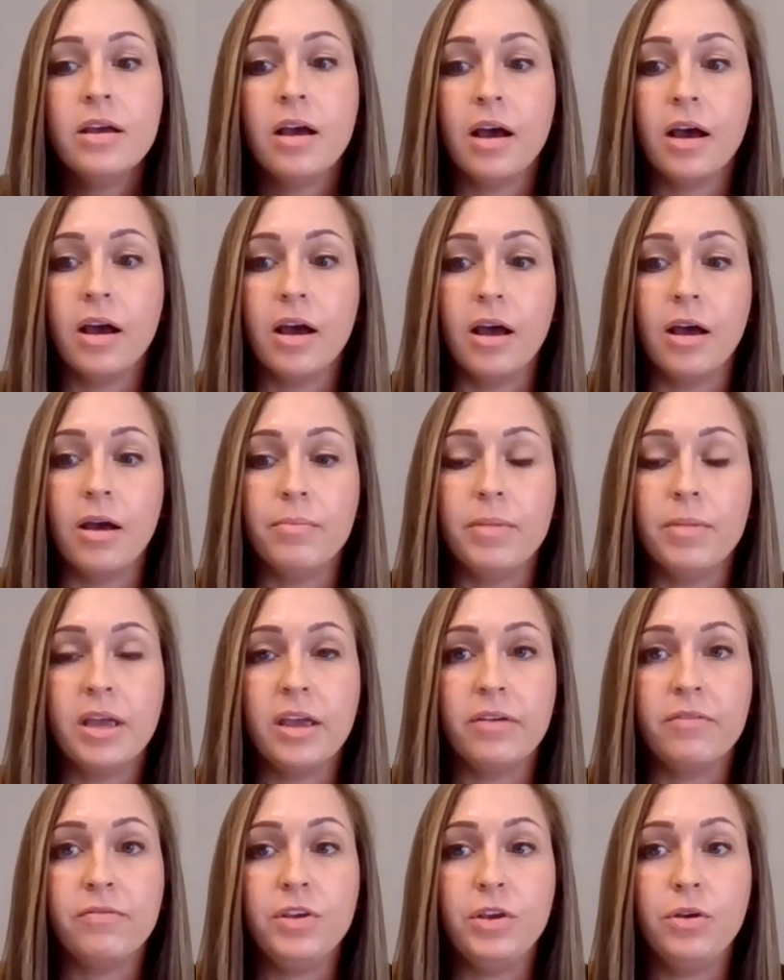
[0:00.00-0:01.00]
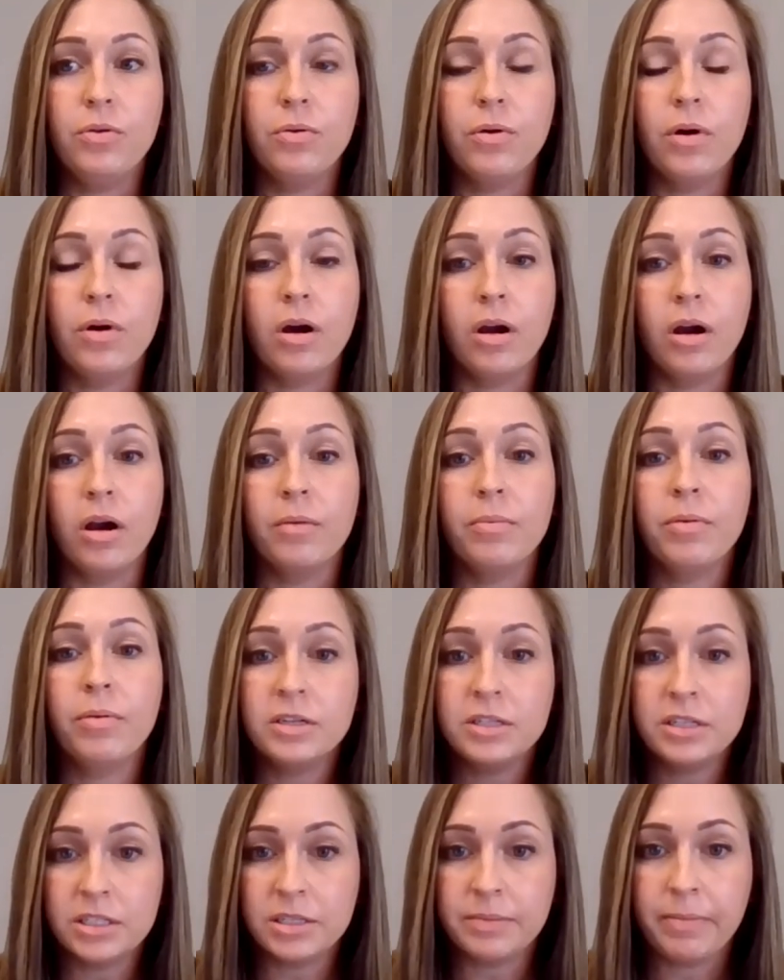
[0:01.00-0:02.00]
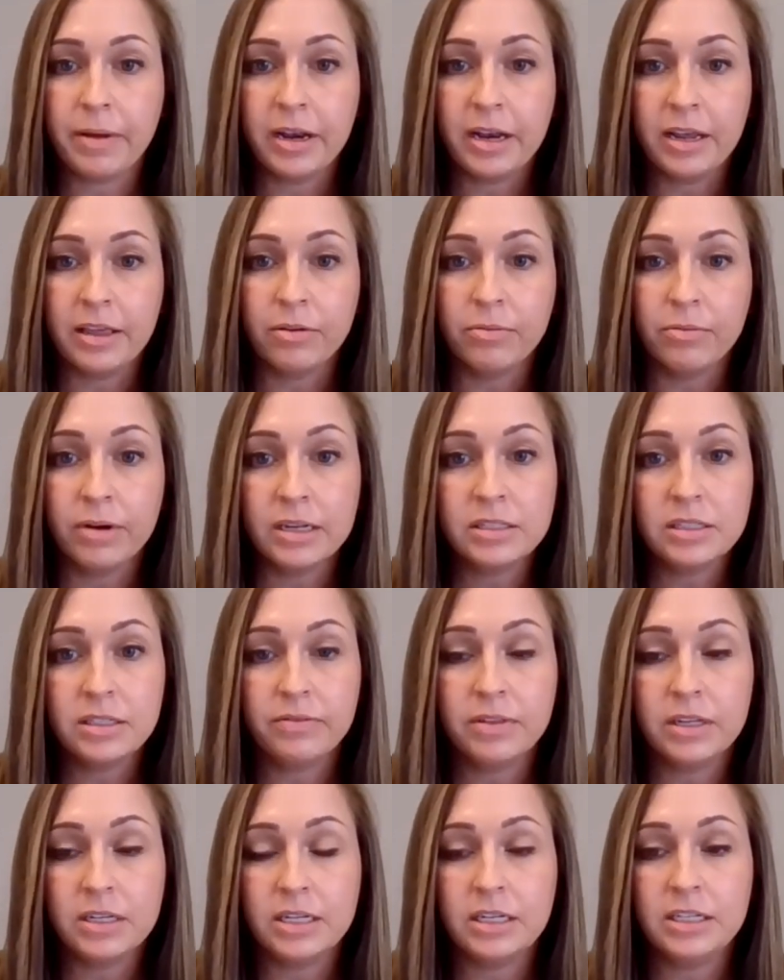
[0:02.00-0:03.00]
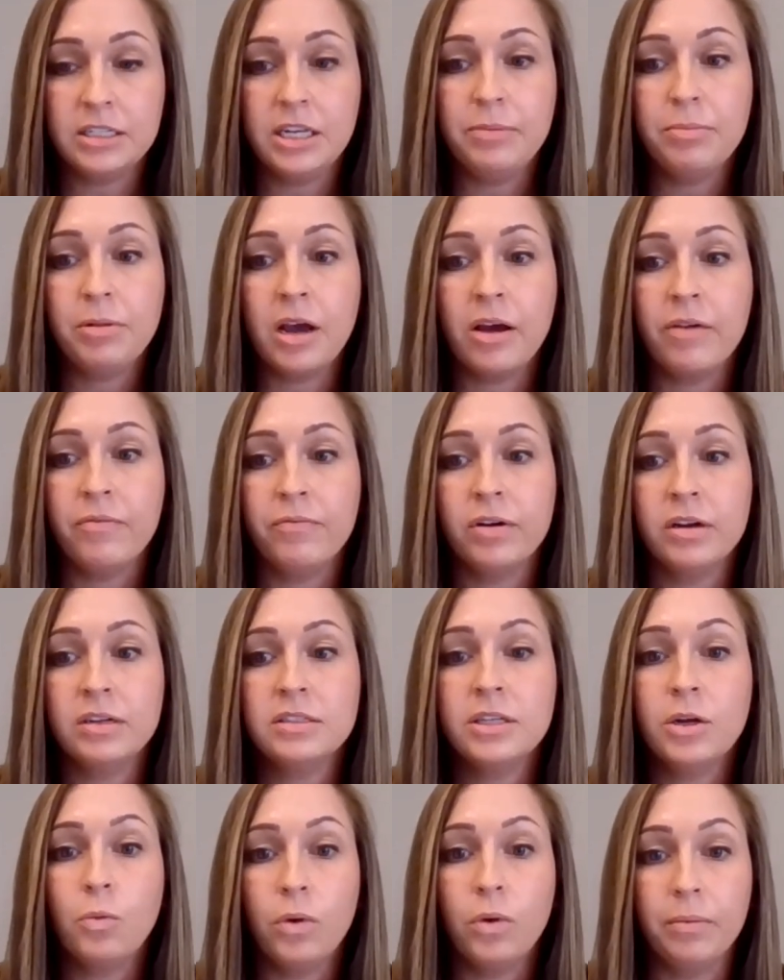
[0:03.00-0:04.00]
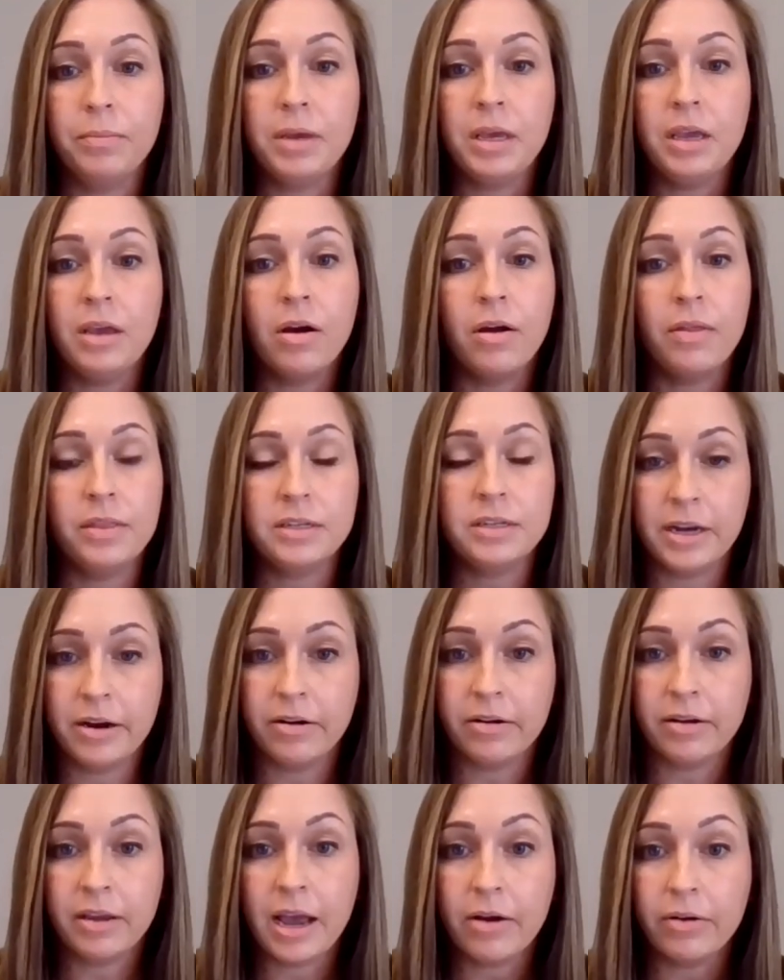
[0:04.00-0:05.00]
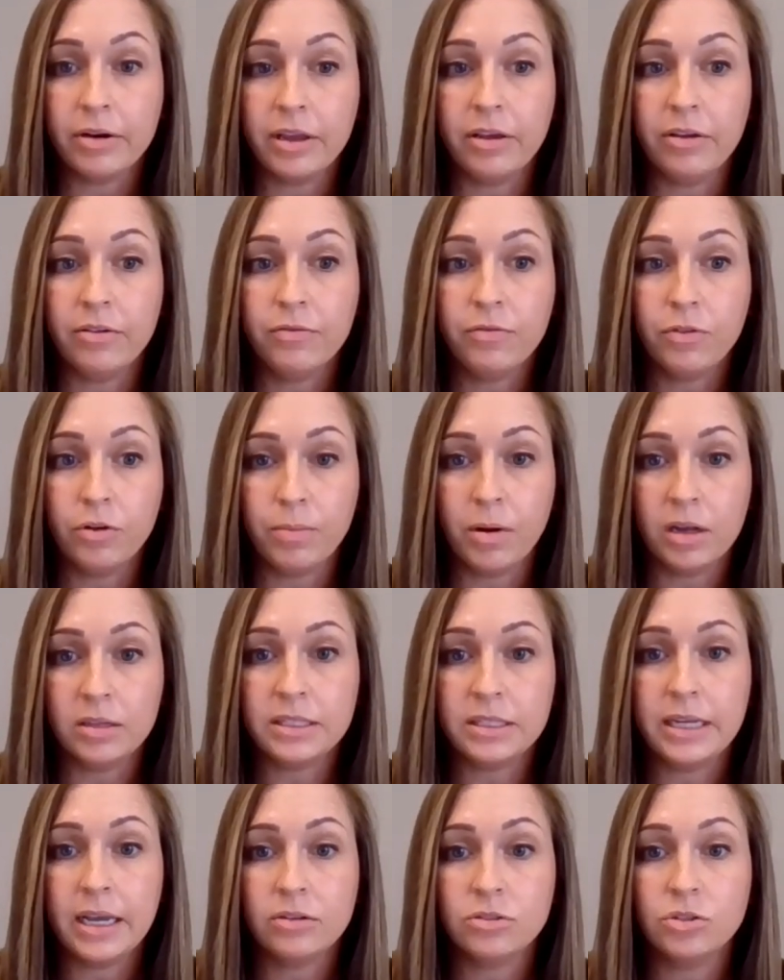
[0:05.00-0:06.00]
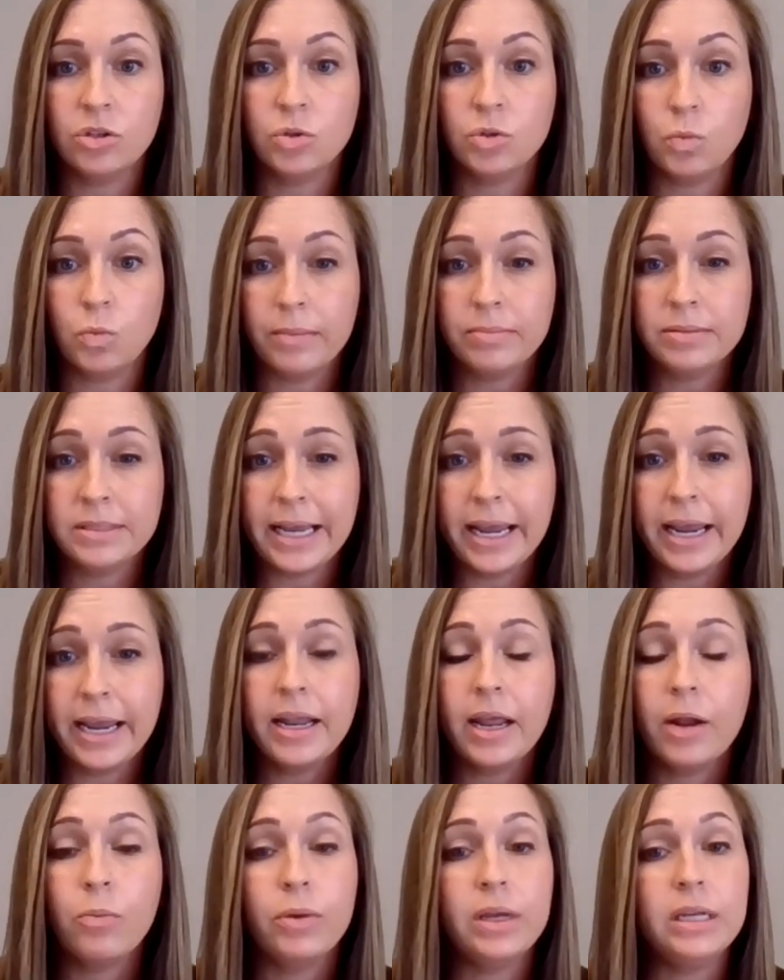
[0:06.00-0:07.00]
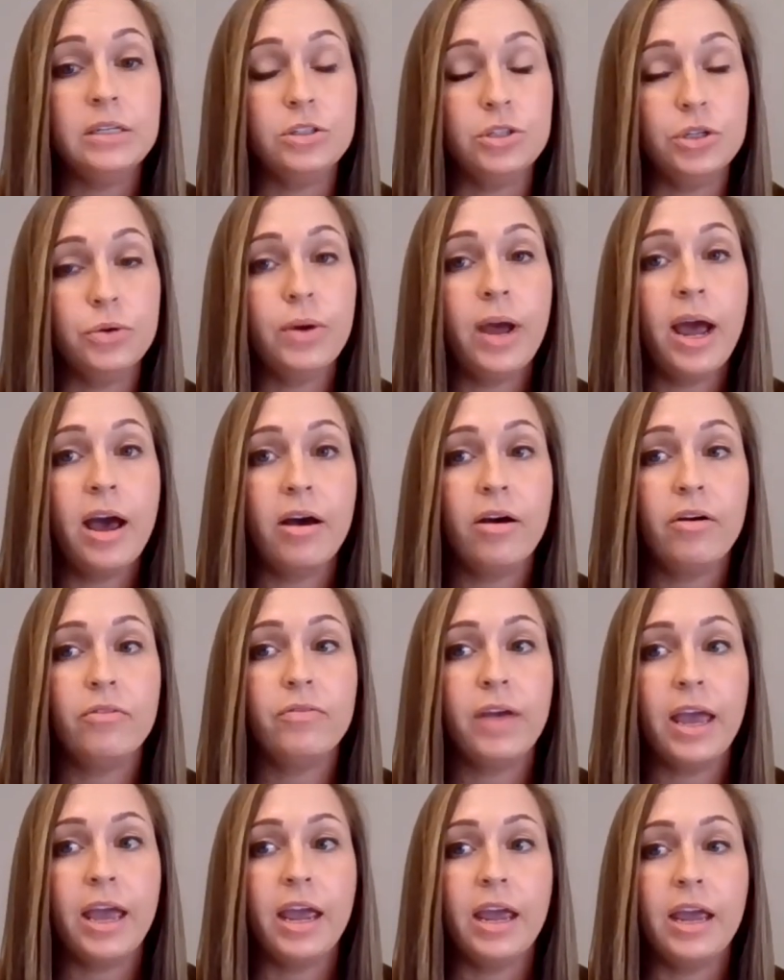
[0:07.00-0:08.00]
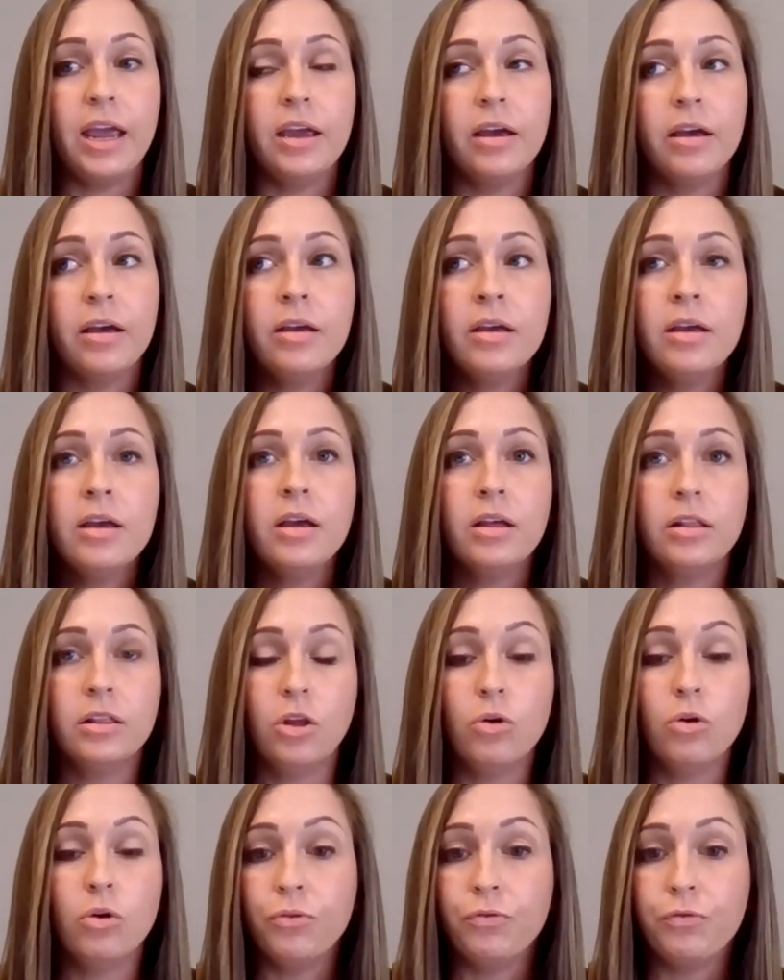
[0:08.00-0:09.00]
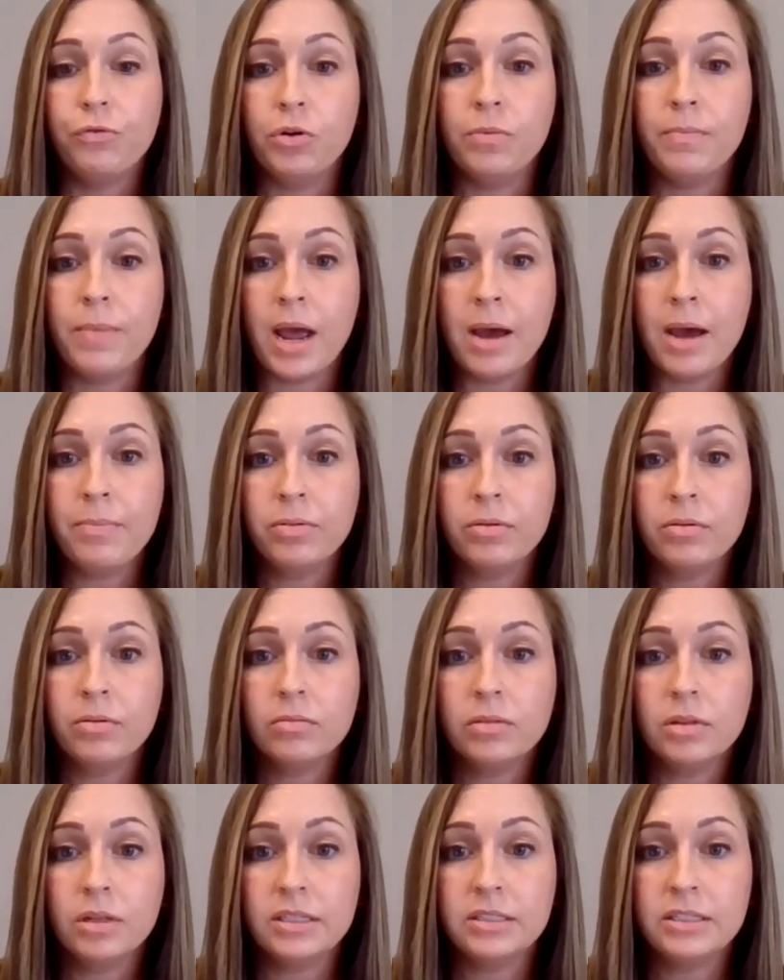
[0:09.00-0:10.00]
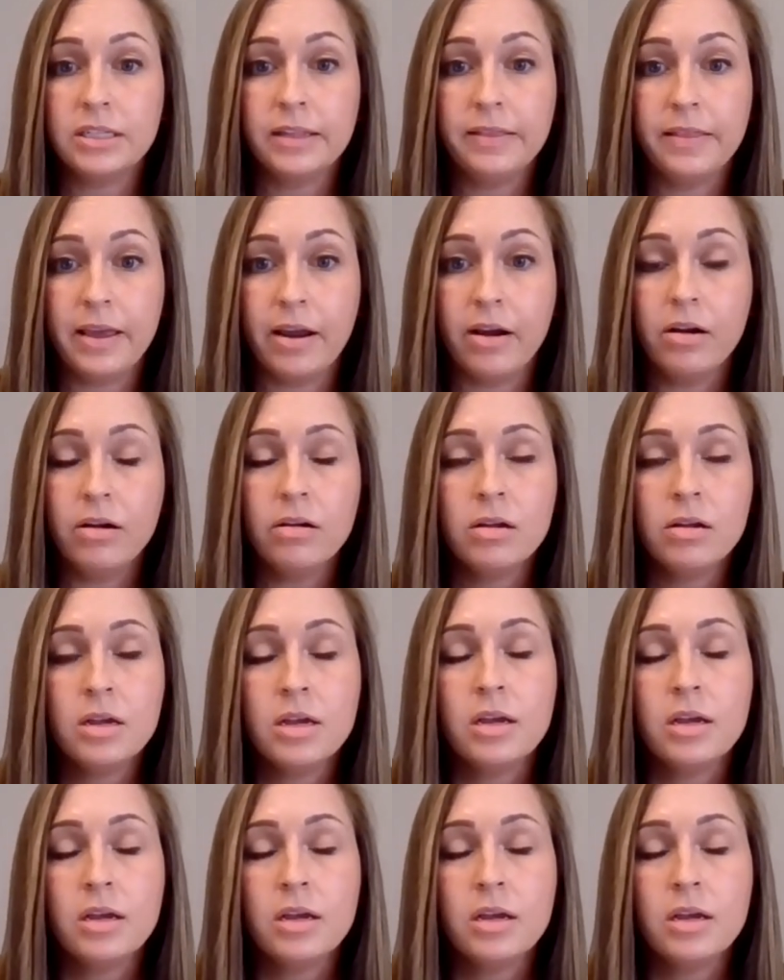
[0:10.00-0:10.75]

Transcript: If you are participating in the rest of the Dig Deep conference, it will be on the Tarrant County Food Policy Council's website, and we do have a local food map listed there.